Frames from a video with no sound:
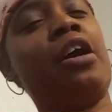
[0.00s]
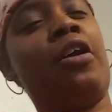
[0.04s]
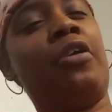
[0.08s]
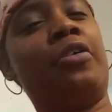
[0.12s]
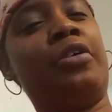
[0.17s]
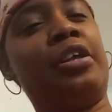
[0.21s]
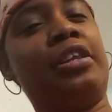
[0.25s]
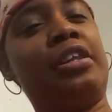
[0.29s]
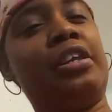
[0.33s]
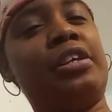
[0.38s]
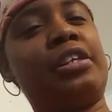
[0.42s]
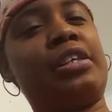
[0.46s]

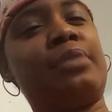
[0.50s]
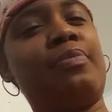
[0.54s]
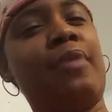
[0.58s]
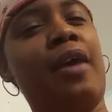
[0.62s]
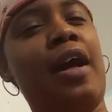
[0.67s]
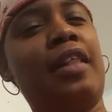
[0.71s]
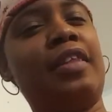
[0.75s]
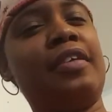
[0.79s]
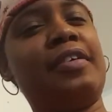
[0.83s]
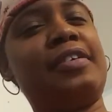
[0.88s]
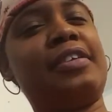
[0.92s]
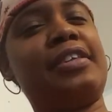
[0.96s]
holding a little
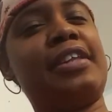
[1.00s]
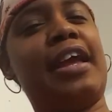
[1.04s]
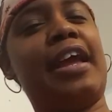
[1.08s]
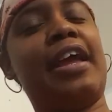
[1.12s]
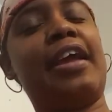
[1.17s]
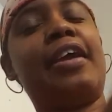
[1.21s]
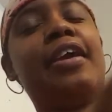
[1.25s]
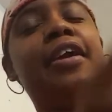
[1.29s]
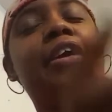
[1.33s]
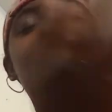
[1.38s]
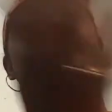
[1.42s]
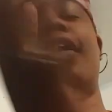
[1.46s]
smaller
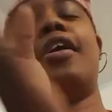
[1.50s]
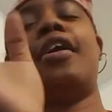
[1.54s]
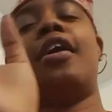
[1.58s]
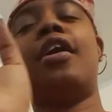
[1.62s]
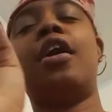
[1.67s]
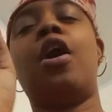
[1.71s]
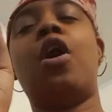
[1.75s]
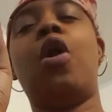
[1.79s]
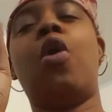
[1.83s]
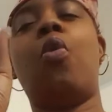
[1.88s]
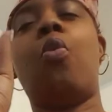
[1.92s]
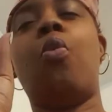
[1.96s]
snake.
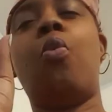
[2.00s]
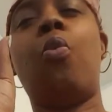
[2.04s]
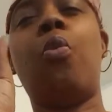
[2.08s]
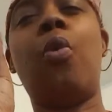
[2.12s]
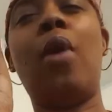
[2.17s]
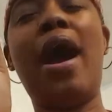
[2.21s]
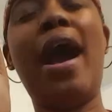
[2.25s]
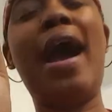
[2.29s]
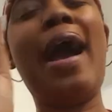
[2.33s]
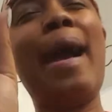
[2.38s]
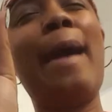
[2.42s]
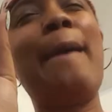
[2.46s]

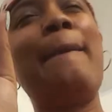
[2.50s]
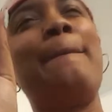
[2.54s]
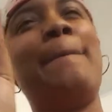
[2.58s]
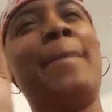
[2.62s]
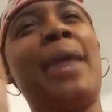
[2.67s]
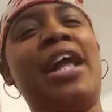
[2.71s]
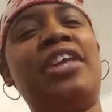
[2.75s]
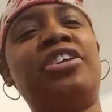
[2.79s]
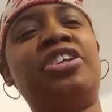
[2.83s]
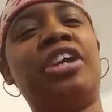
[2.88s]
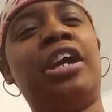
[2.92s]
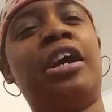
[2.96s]
Why
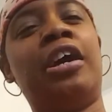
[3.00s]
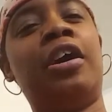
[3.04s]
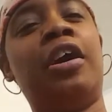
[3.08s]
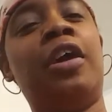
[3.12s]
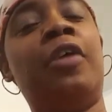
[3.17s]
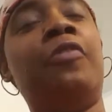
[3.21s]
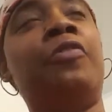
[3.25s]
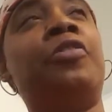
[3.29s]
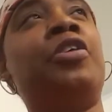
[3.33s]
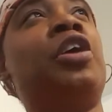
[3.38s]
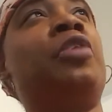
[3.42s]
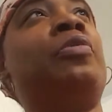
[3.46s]
my child
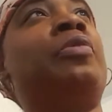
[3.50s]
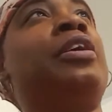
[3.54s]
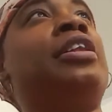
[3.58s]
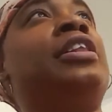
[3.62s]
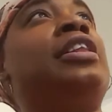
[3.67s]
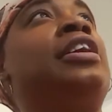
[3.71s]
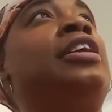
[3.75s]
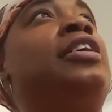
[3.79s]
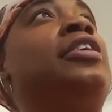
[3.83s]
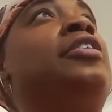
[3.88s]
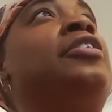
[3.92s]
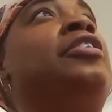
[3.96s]
over there
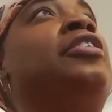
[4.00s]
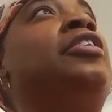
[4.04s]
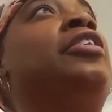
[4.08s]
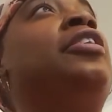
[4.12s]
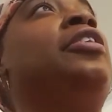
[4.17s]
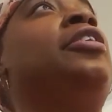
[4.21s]
with them?